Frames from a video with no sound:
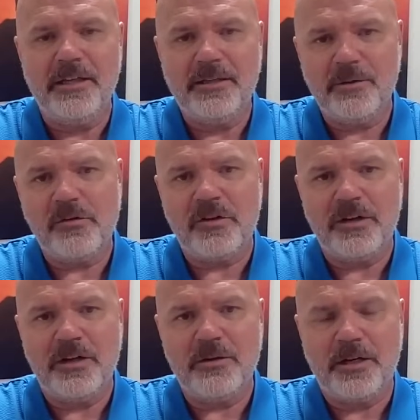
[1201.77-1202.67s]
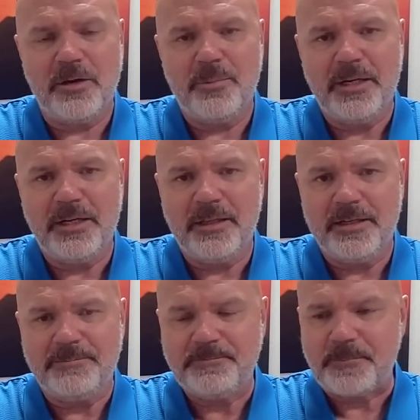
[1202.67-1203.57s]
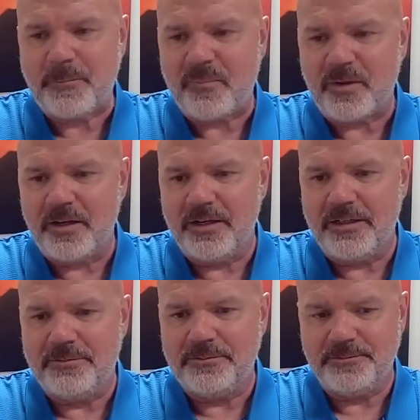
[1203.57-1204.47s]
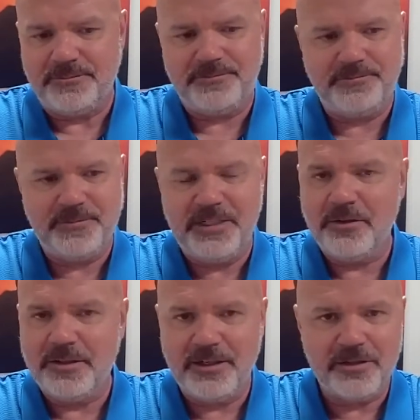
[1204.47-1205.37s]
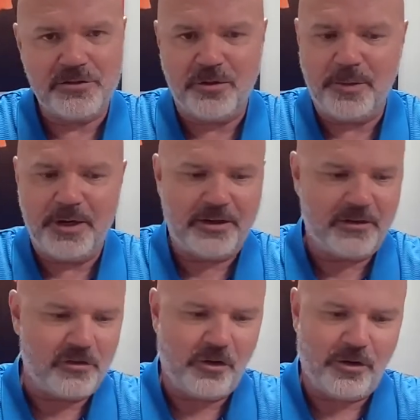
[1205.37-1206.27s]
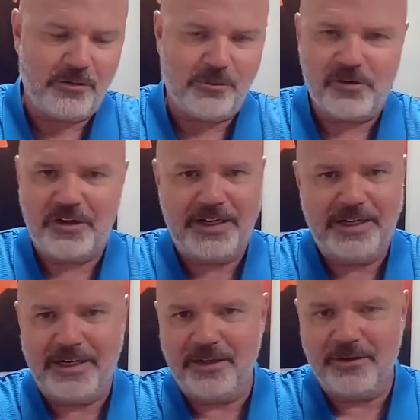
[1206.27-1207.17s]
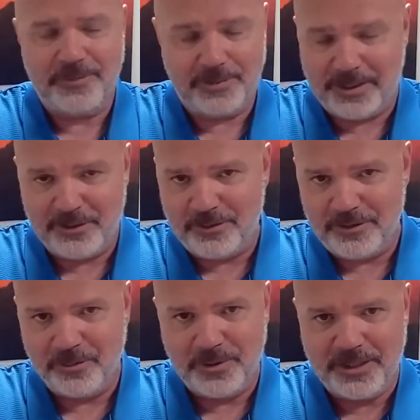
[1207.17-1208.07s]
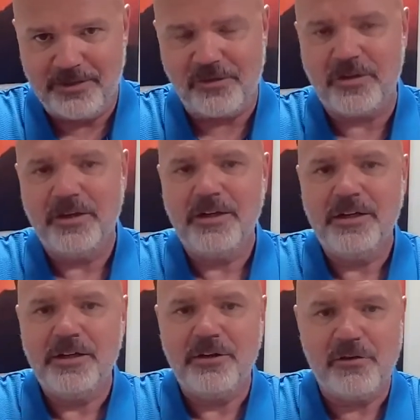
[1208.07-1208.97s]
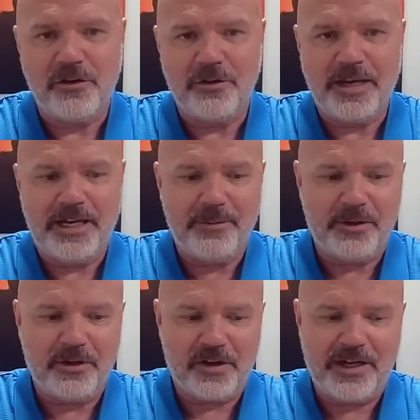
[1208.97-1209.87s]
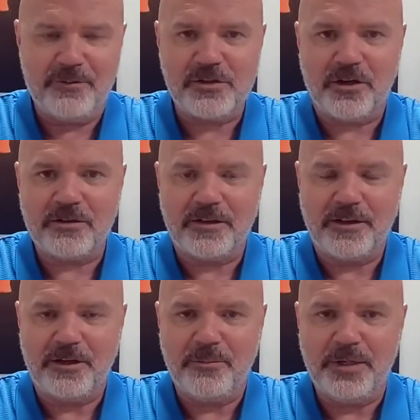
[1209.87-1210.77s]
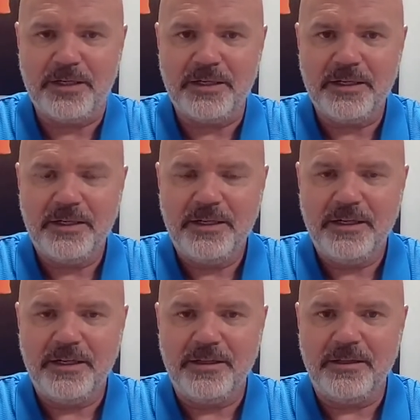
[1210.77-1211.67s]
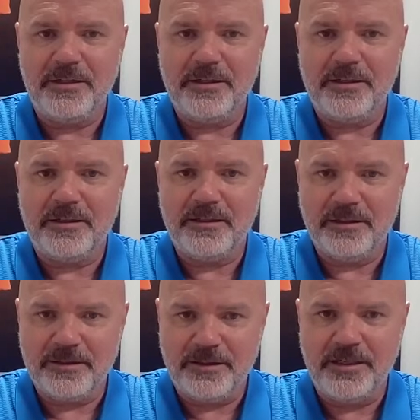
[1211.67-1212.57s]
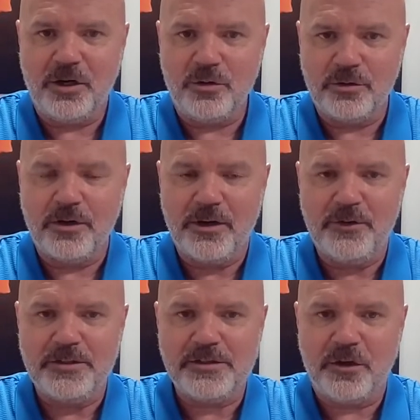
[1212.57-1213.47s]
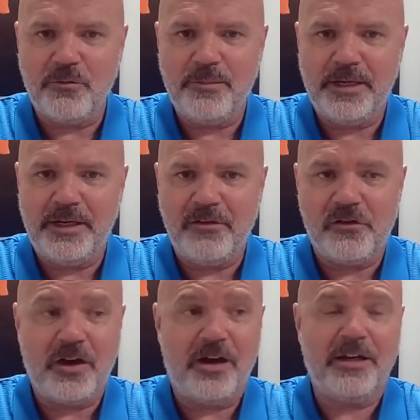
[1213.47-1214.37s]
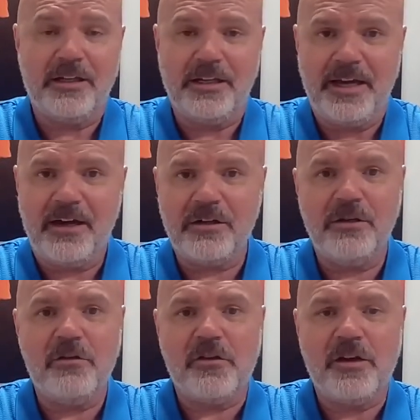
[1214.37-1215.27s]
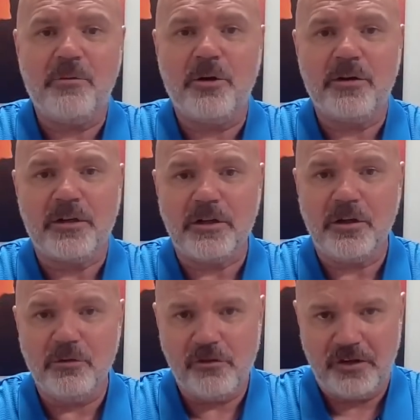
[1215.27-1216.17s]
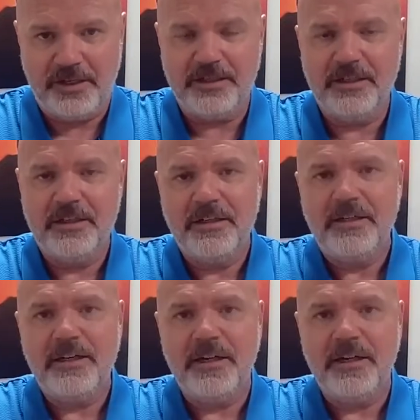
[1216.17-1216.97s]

then there was another company that near and dear to Americans' heart. Once again, I'm not at liberty to use their name because I haven't talked to them, but uh, the owner of it told me shockingly how close they were to closing, and